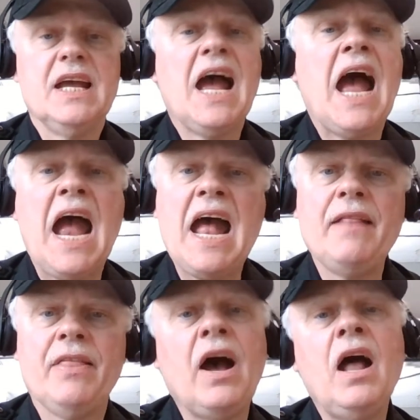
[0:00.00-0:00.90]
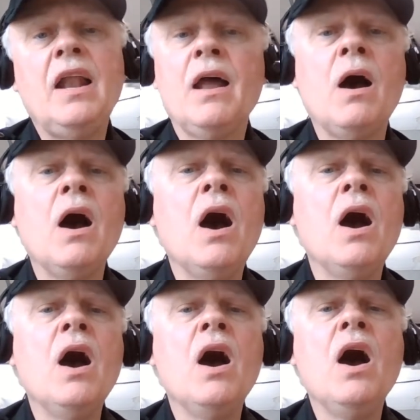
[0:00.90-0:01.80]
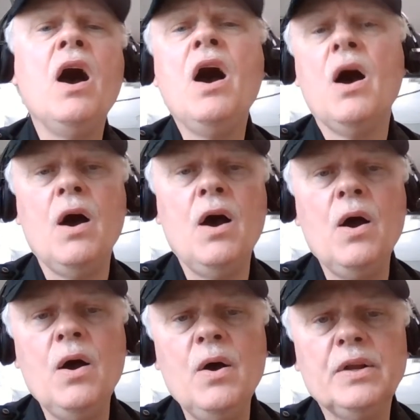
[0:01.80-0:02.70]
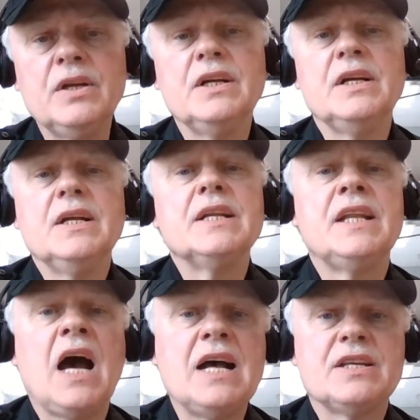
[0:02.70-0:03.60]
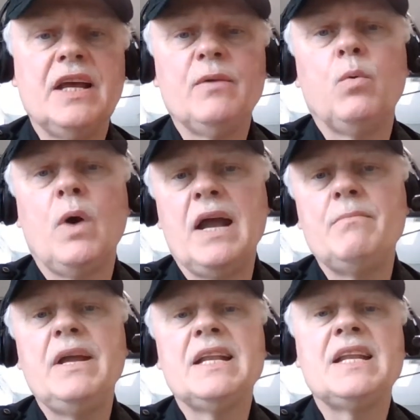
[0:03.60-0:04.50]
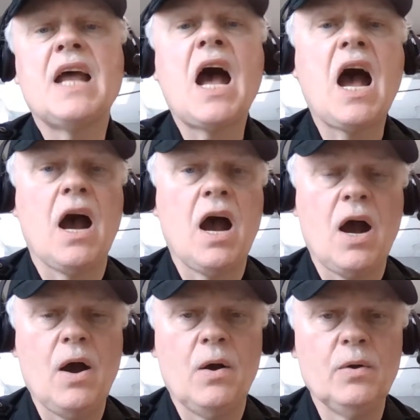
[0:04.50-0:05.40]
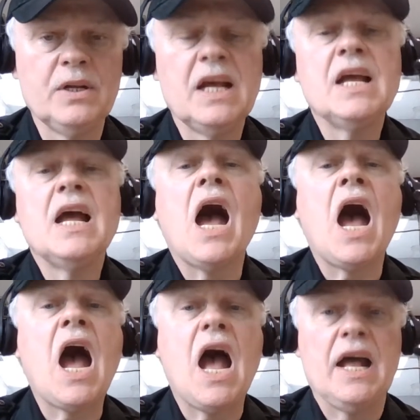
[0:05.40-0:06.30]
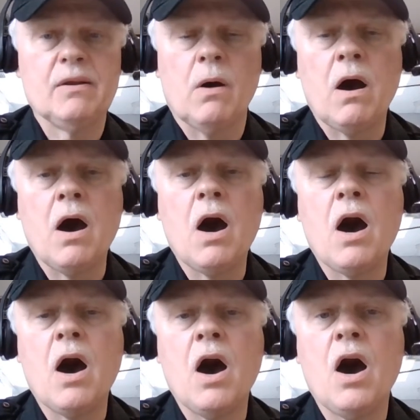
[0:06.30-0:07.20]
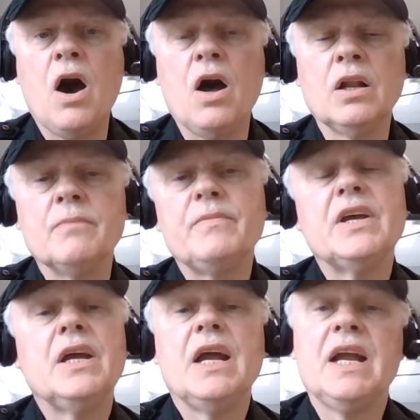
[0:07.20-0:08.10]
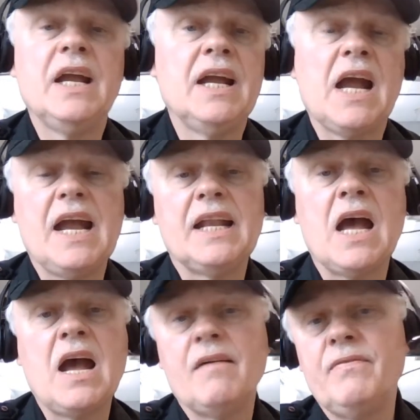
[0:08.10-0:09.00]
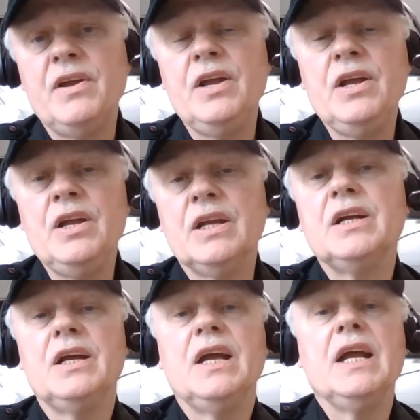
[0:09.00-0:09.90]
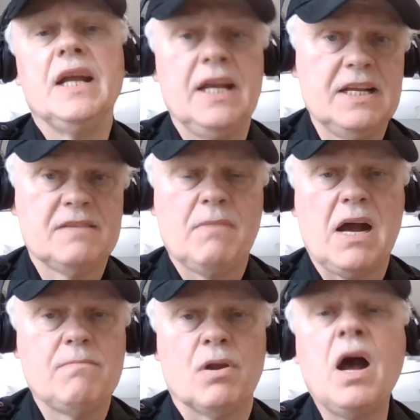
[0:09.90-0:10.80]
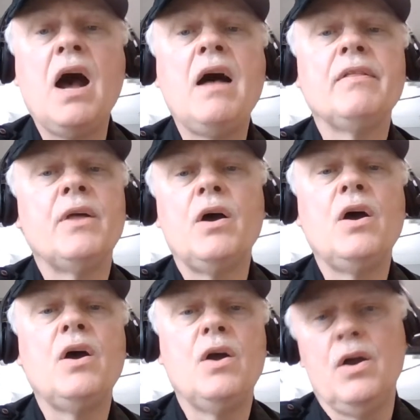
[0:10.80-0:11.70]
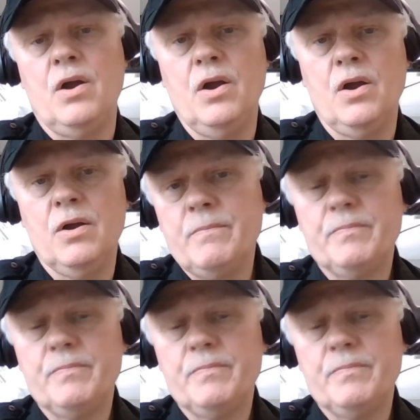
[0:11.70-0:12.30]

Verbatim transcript: and the load doesn't weigh me down at all. He ain't heavy, he's my brother.